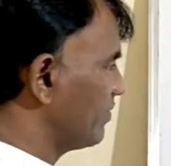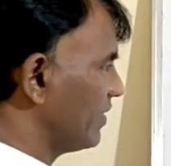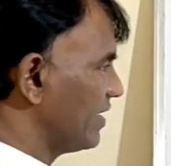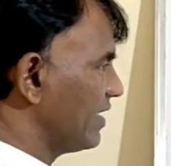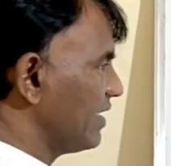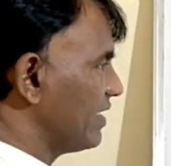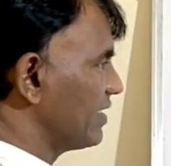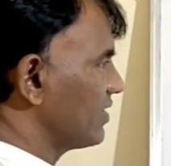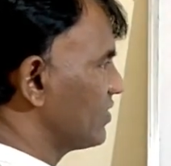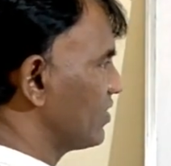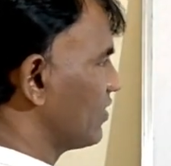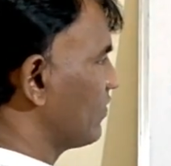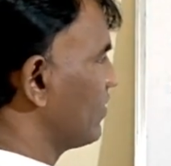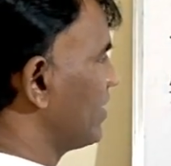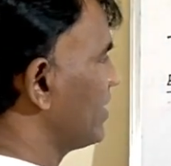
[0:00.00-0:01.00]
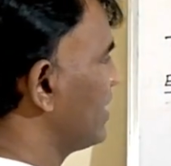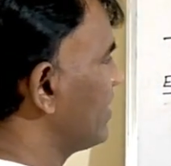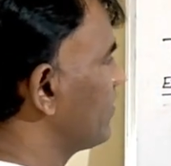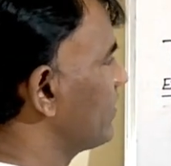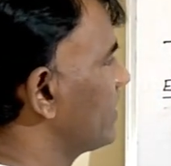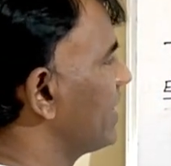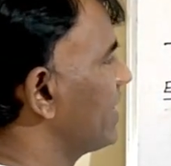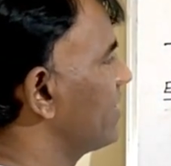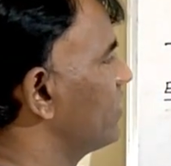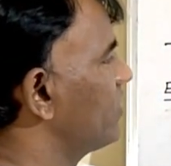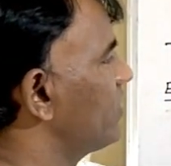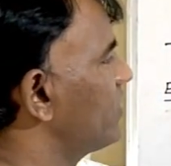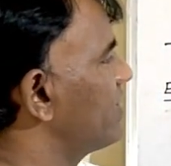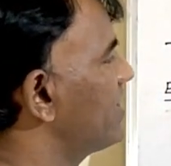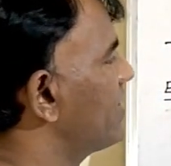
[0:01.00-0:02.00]
b. So for that we can
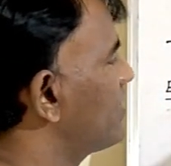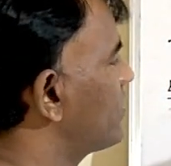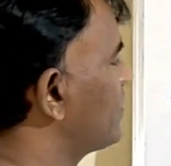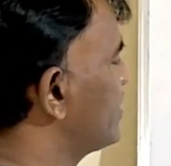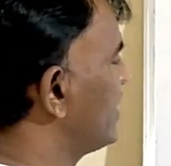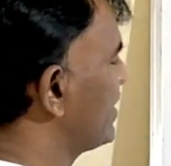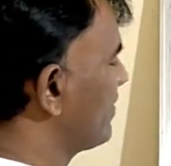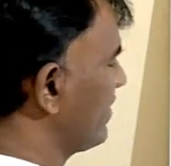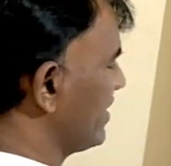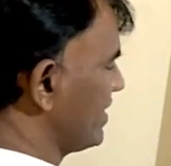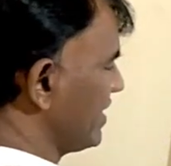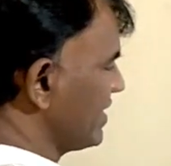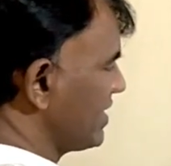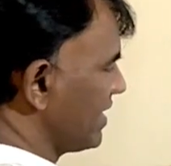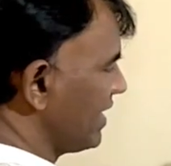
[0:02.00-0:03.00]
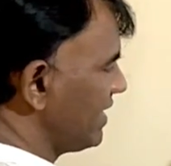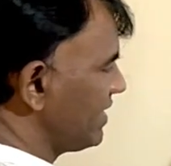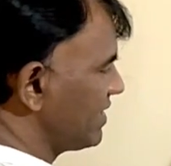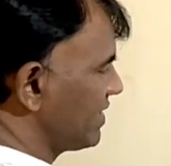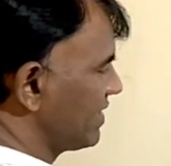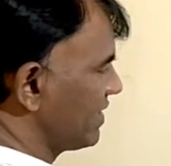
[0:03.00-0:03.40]
use these two equations, right?